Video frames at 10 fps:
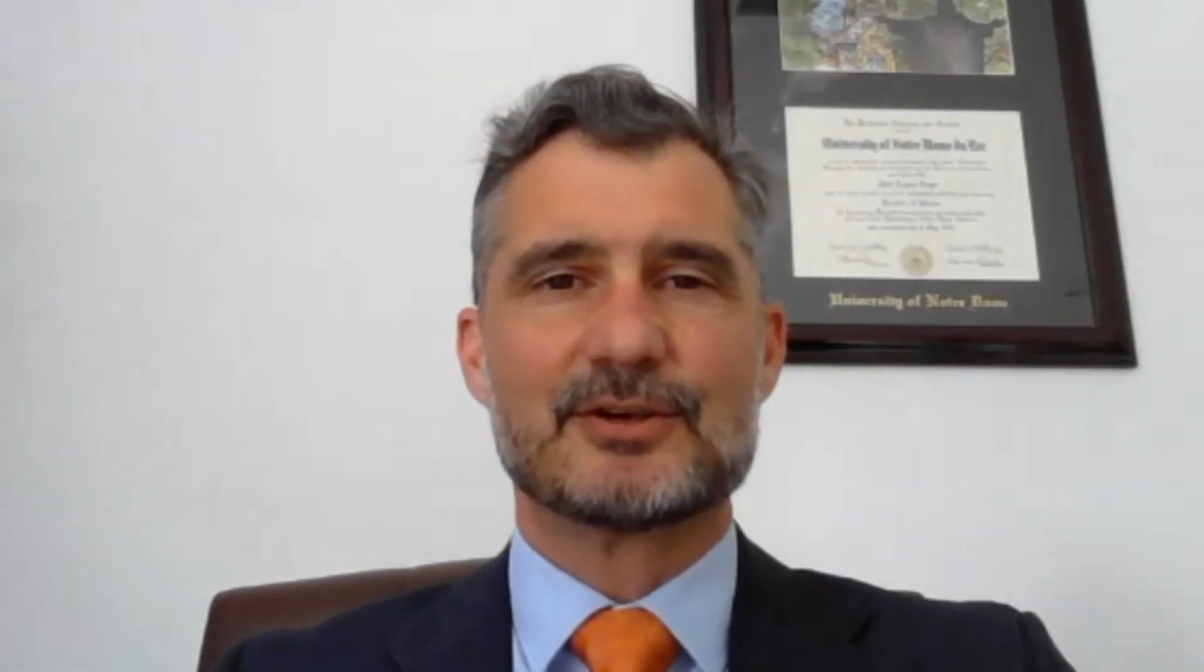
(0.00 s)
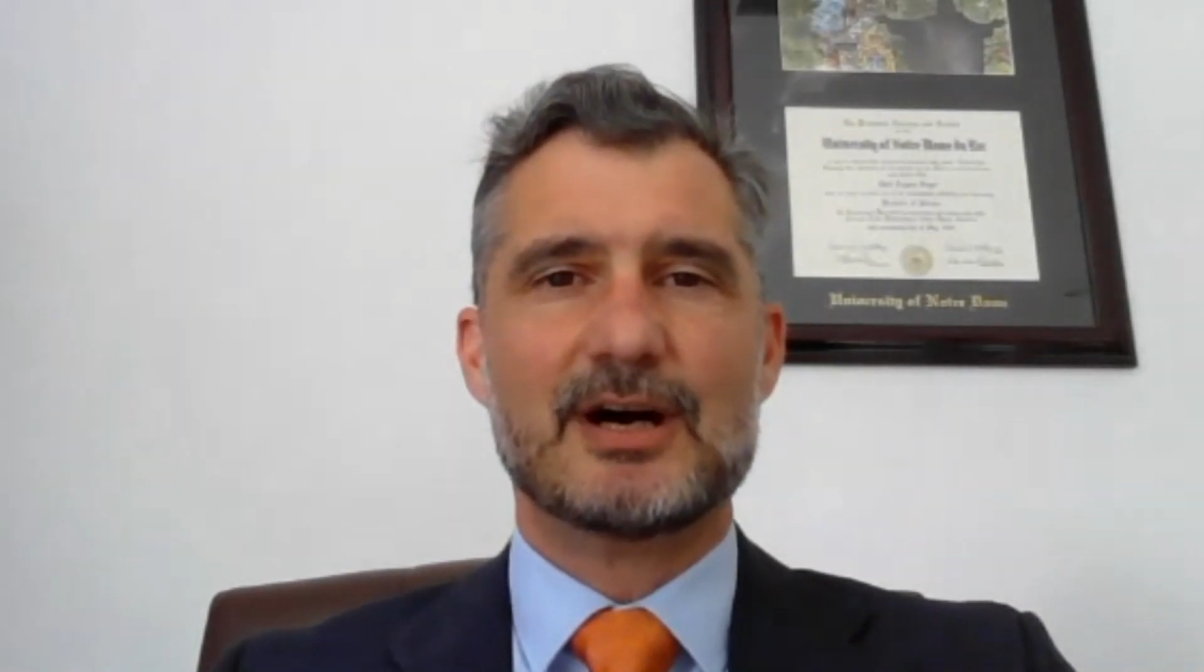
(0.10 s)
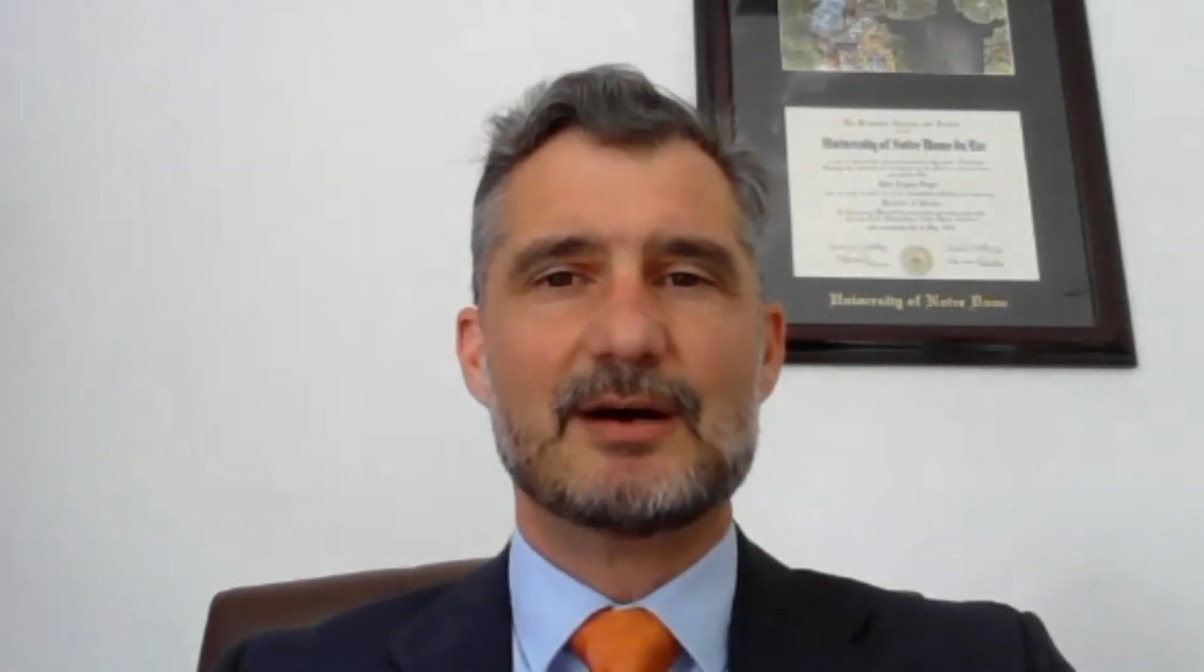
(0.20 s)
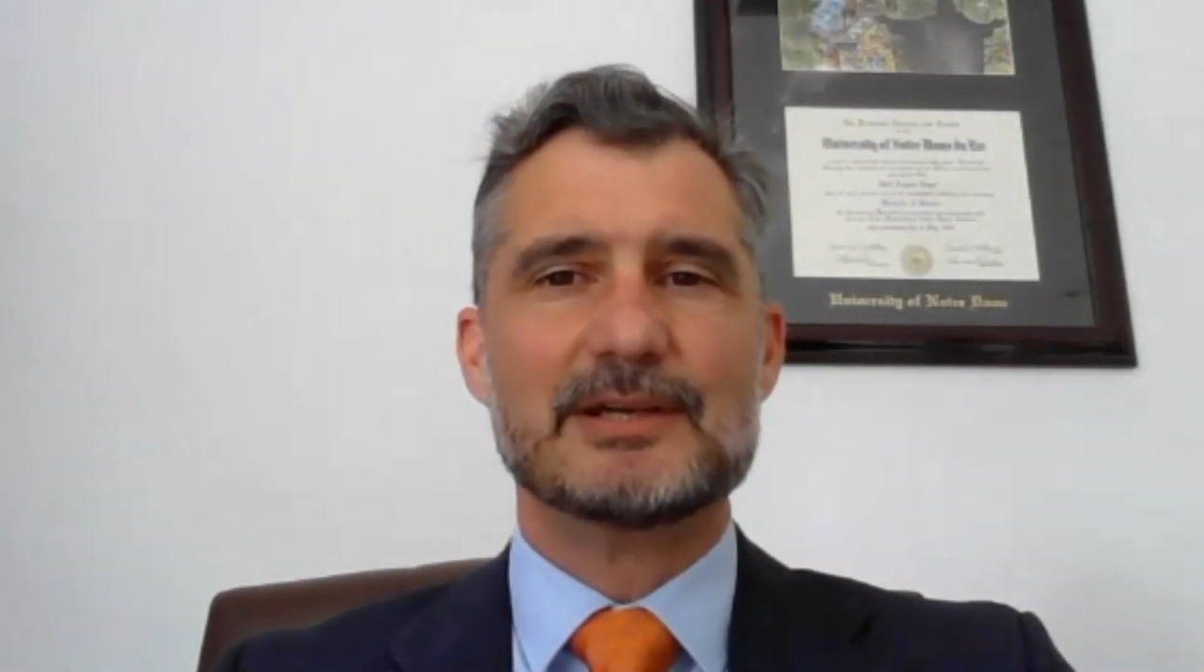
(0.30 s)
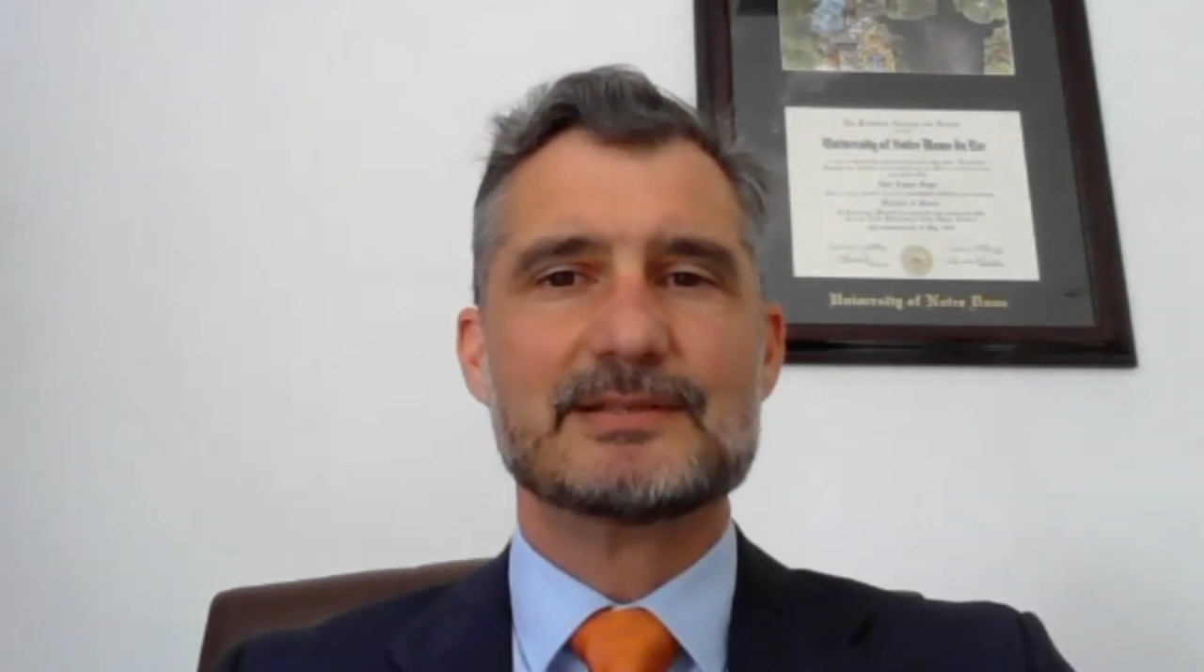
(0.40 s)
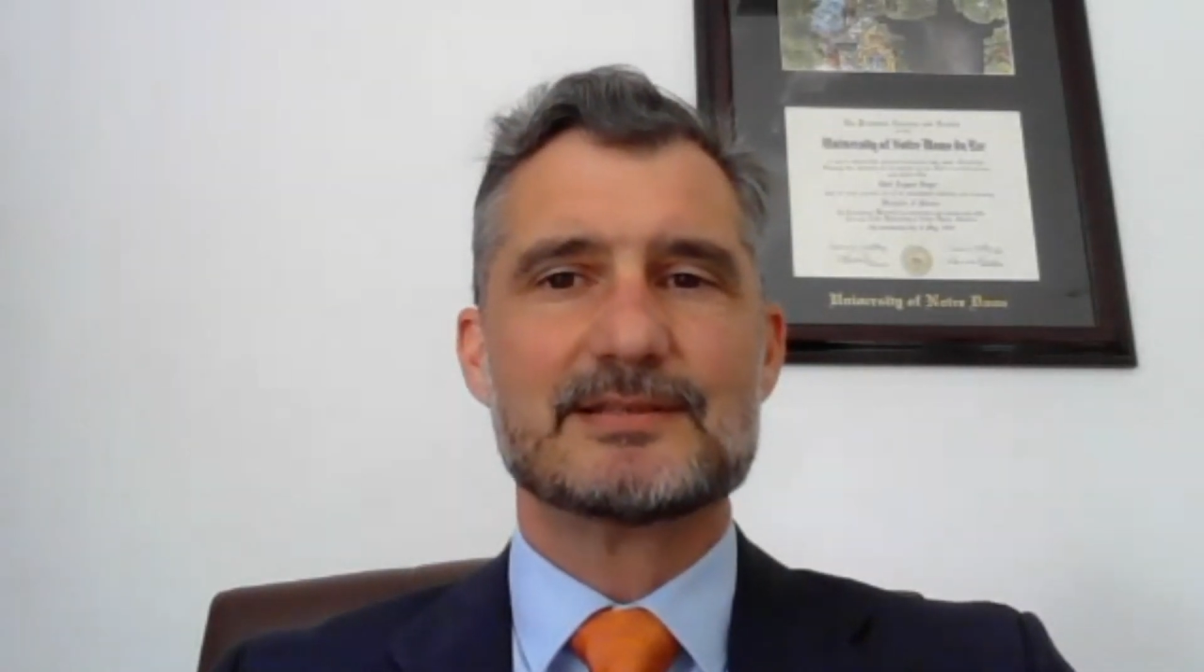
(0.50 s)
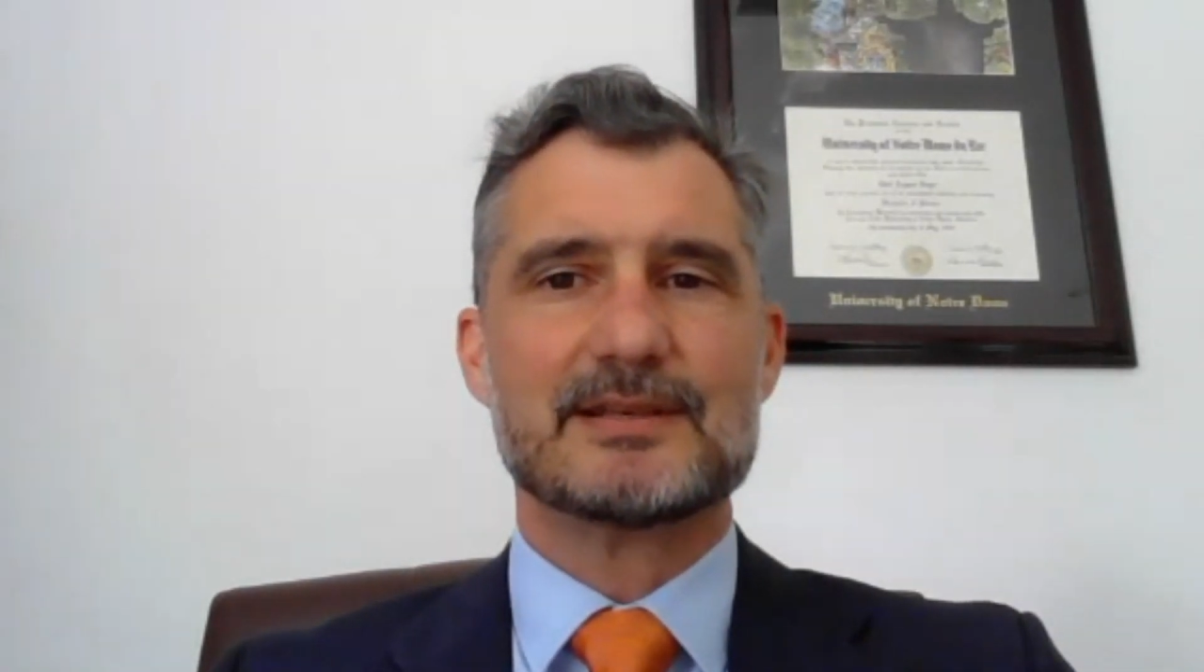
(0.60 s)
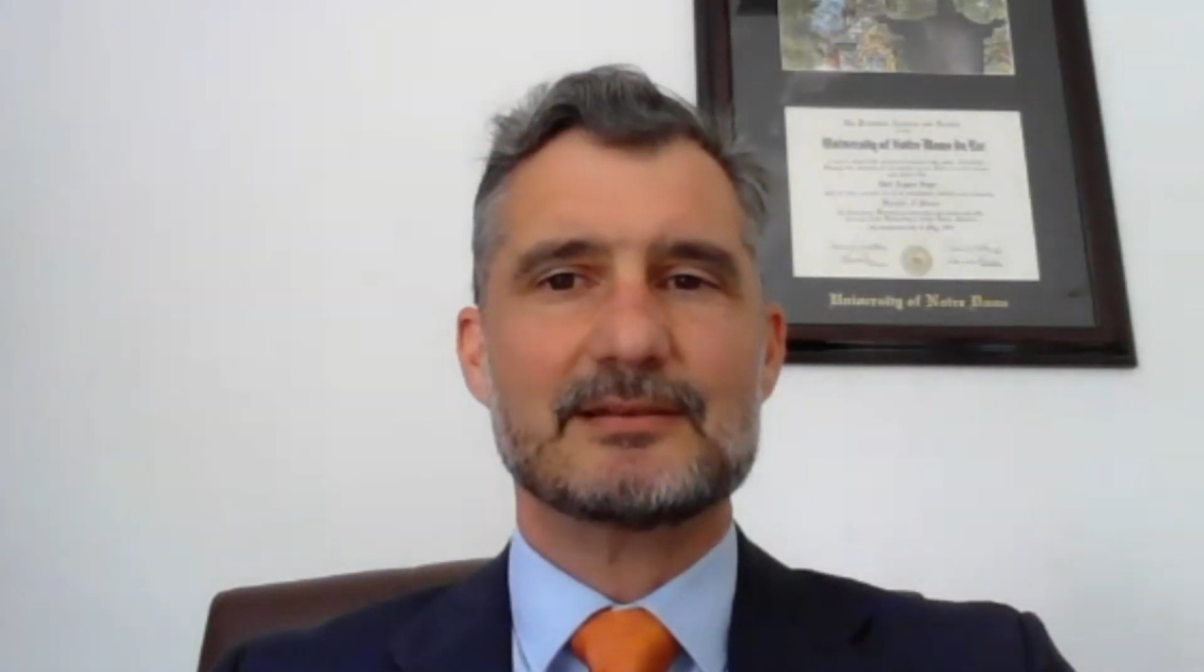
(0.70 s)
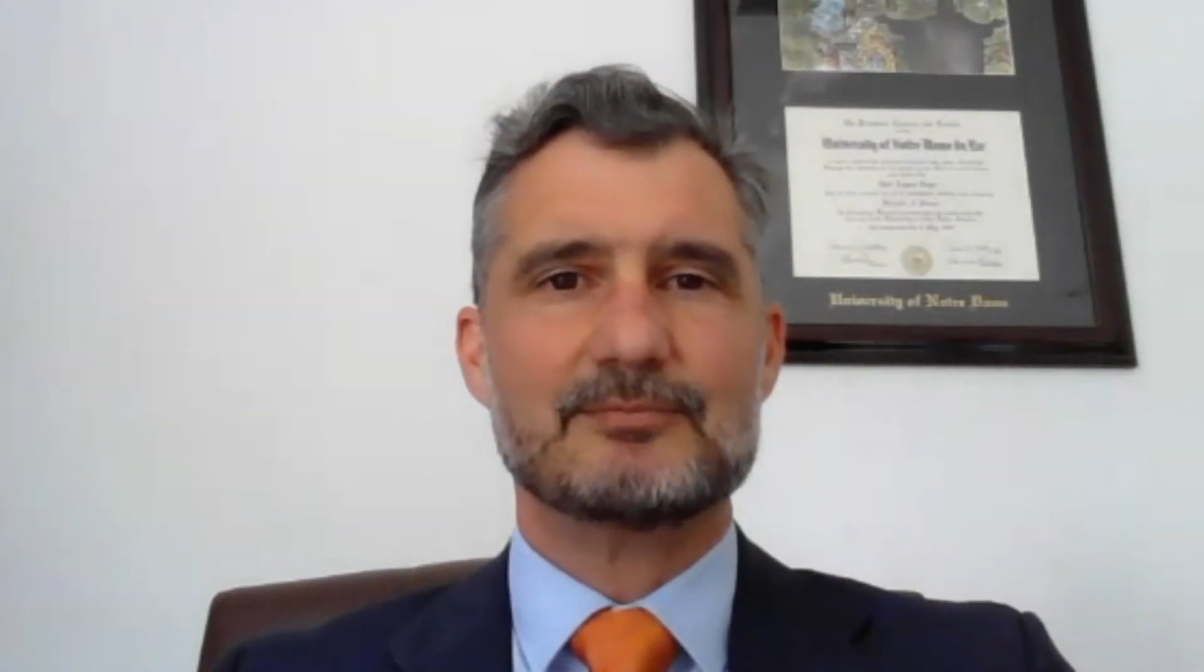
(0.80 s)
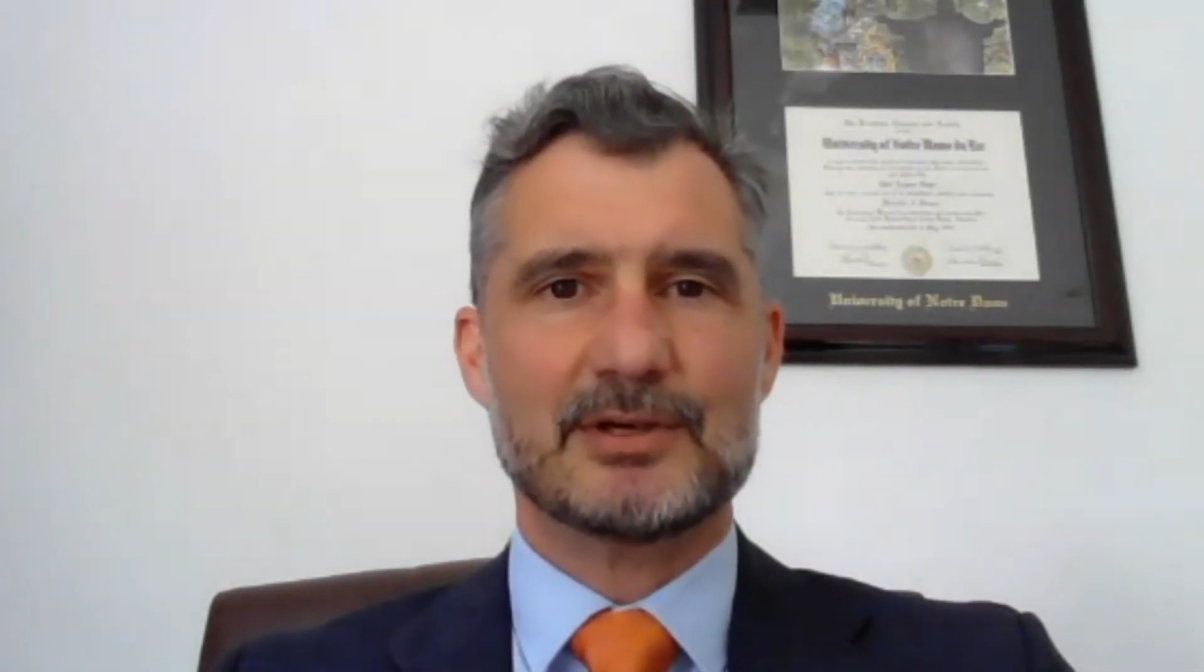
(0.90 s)
comments
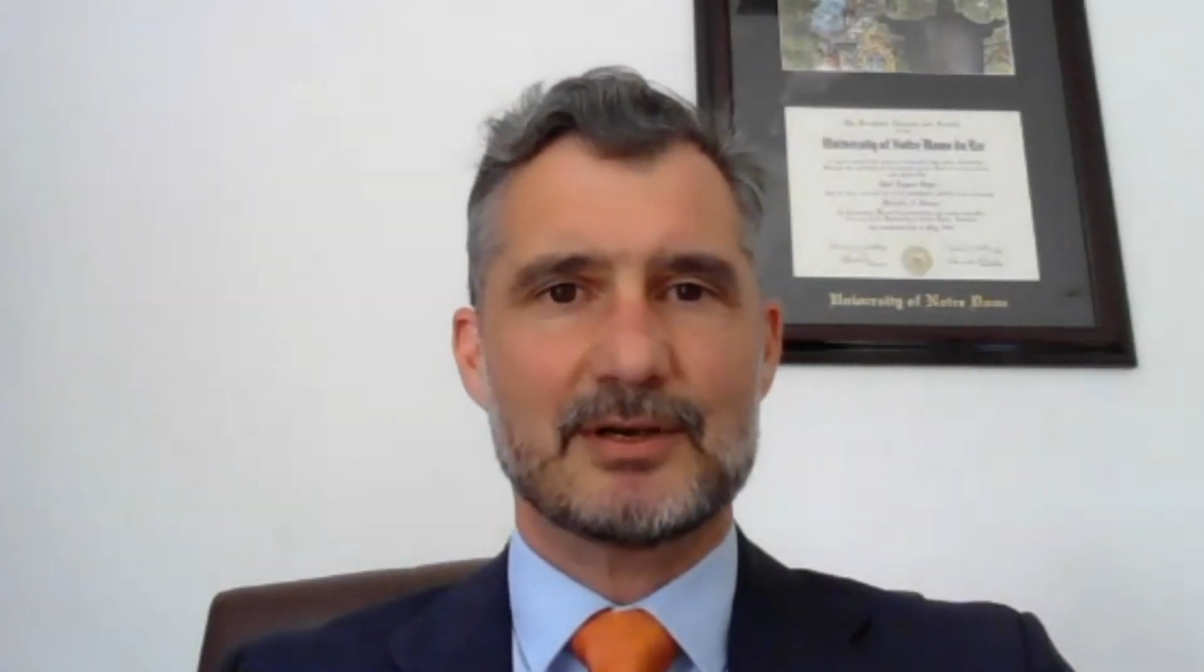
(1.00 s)
and